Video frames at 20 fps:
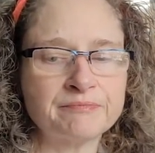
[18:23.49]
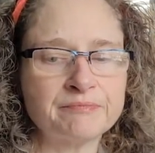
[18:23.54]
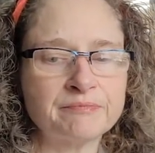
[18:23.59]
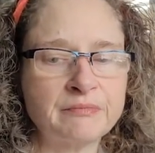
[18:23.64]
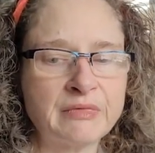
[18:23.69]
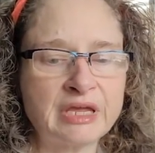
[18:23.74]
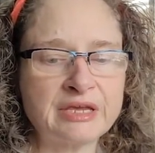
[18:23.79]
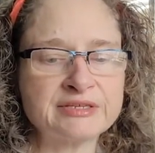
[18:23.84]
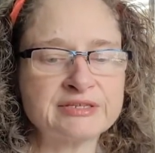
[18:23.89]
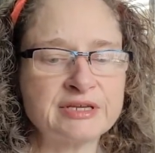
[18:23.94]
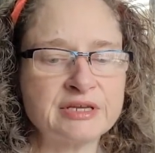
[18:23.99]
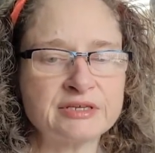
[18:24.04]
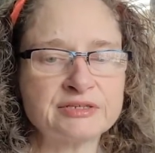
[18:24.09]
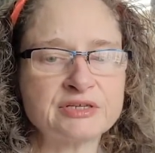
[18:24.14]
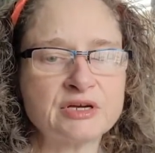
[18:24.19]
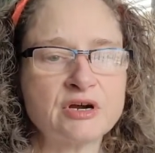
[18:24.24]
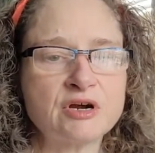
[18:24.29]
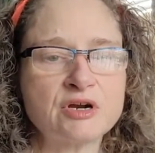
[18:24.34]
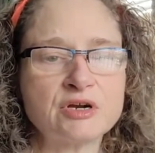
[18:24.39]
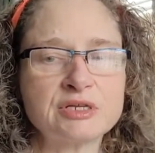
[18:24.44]

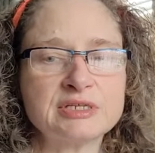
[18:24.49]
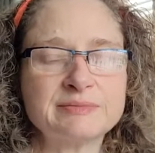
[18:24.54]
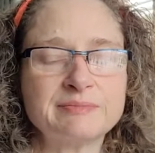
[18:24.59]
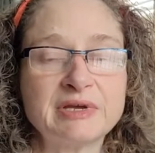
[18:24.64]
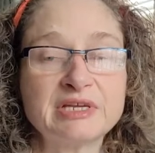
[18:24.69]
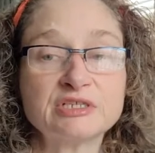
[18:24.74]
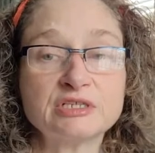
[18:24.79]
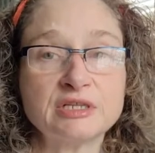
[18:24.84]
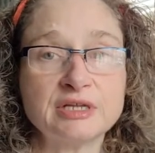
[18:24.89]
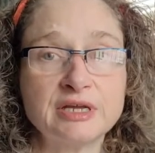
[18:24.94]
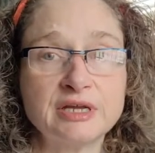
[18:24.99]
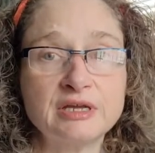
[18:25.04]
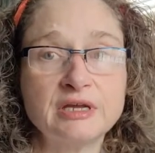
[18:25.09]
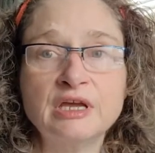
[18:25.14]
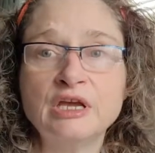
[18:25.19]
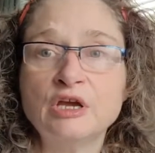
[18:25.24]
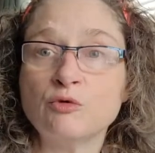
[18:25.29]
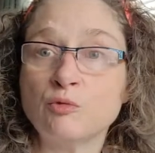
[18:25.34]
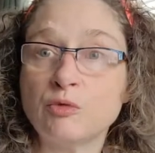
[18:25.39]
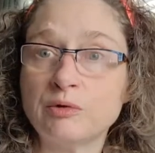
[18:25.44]
Especially
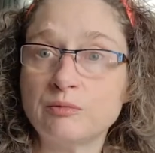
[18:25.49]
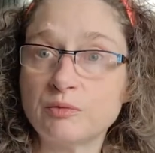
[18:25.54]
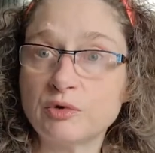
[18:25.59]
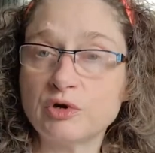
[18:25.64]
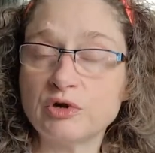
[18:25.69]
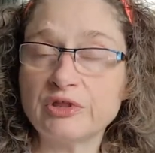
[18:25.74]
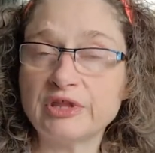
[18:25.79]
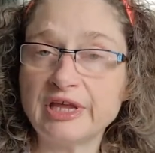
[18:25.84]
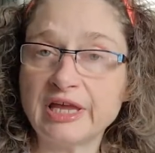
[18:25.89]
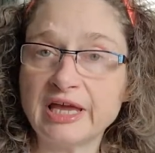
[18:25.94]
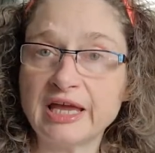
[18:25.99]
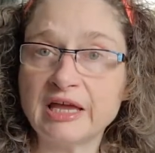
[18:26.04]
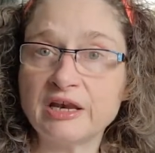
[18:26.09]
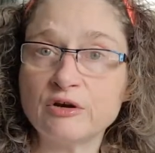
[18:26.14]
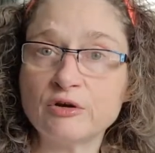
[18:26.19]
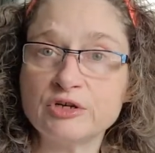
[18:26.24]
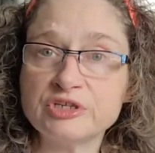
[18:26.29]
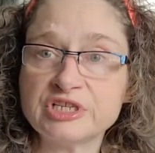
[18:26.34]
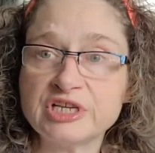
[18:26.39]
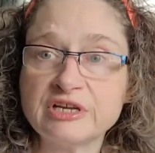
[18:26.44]
when we're in the
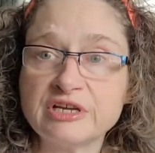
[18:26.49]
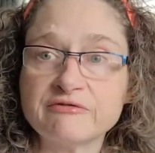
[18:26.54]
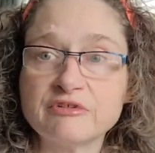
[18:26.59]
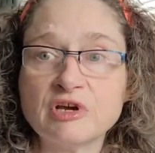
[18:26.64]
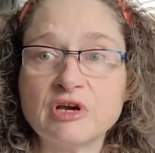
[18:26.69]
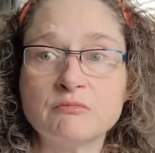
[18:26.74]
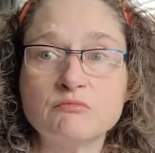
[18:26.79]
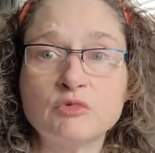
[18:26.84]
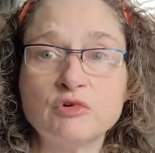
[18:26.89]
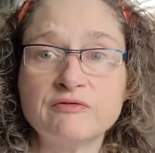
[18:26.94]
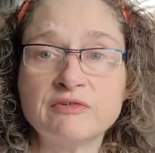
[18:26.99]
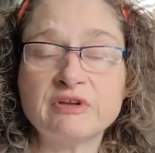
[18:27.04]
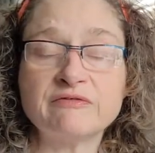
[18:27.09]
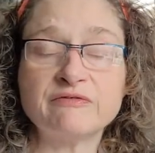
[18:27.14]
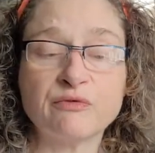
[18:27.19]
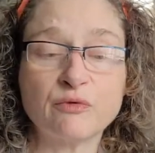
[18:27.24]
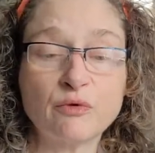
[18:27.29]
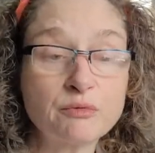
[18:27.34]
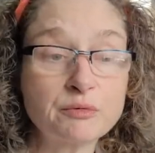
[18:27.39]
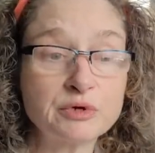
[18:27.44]
energy of not moving
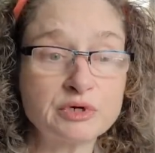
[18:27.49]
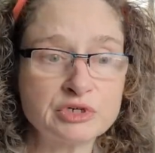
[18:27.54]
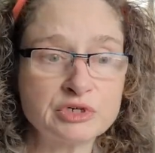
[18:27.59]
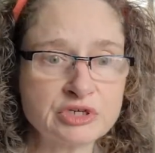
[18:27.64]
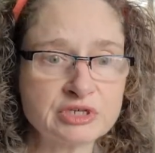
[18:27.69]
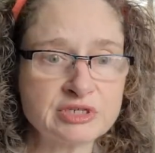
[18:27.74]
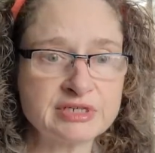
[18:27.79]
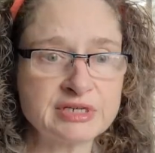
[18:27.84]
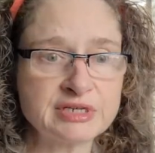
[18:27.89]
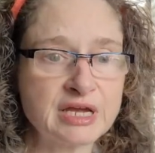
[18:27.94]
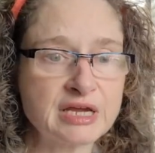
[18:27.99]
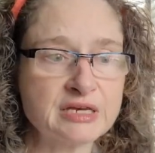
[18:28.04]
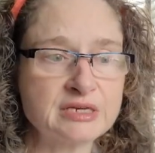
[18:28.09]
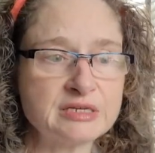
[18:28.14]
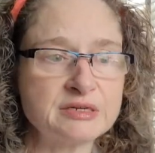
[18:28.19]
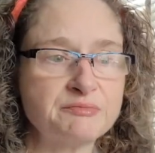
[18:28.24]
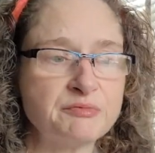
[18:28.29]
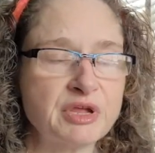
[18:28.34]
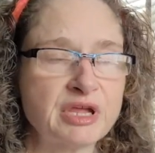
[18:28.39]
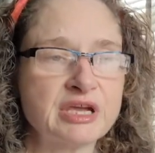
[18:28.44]
forward just yet,
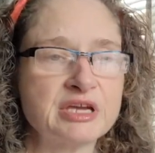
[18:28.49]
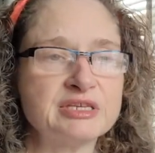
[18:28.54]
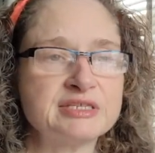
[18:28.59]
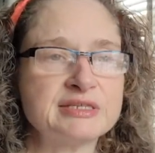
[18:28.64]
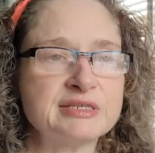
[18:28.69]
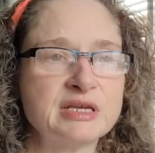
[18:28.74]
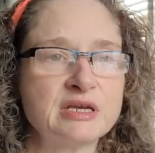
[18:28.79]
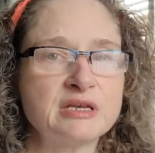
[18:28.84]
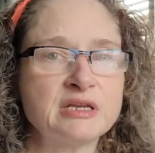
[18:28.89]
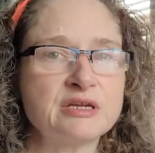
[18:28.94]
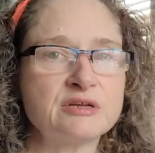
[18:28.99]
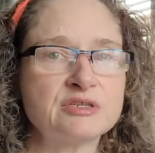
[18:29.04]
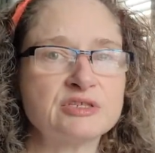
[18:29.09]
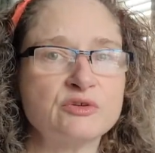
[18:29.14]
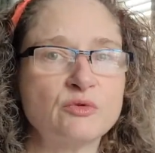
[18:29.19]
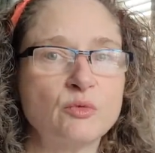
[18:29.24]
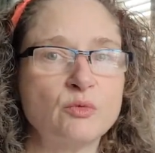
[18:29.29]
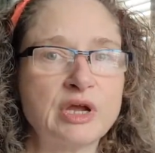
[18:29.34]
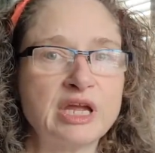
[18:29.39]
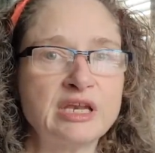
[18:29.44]
because then there's a
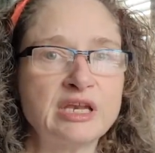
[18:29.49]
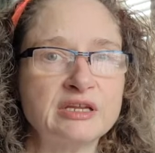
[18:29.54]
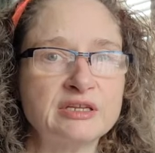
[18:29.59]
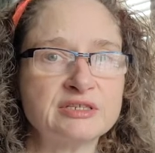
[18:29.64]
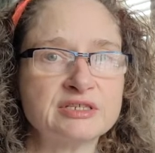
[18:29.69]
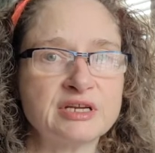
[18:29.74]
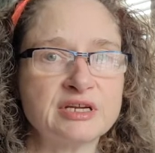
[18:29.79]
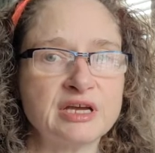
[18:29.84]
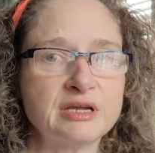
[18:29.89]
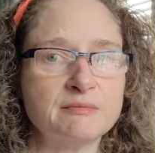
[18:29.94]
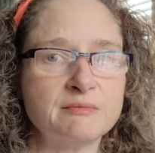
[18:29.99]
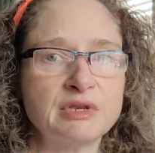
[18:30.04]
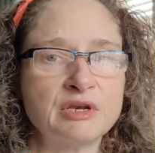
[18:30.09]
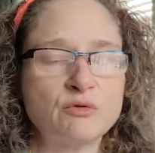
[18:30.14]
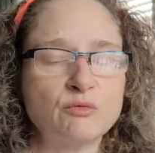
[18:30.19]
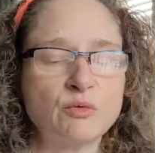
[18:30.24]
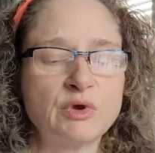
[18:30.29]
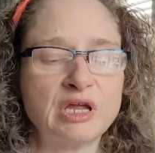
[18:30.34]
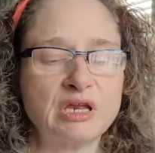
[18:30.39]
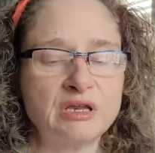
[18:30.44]
waiting time and a
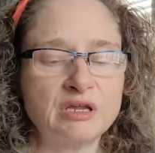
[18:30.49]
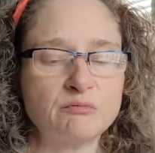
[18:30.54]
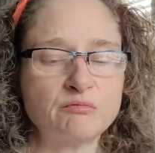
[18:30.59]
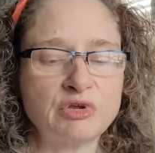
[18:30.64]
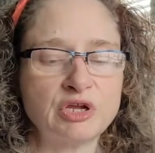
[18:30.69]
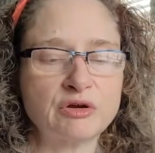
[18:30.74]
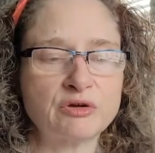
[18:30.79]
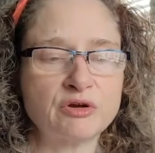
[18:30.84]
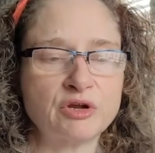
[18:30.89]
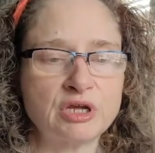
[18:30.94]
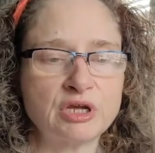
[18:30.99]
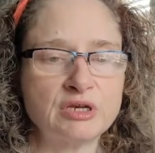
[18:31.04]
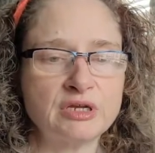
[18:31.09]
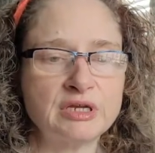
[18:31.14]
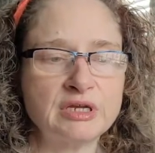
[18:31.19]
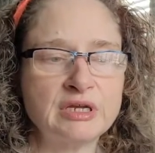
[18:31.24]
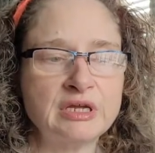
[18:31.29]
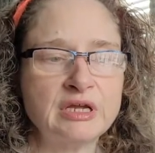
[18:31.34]
waiting period